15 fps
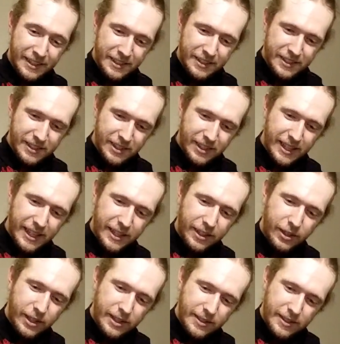So yeah,
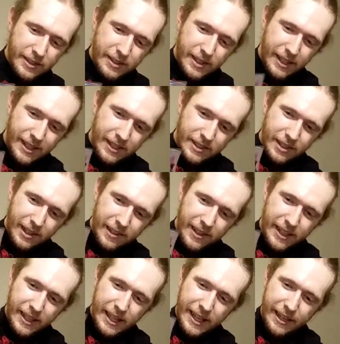you can see it's
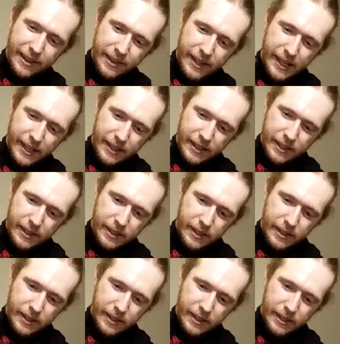already got that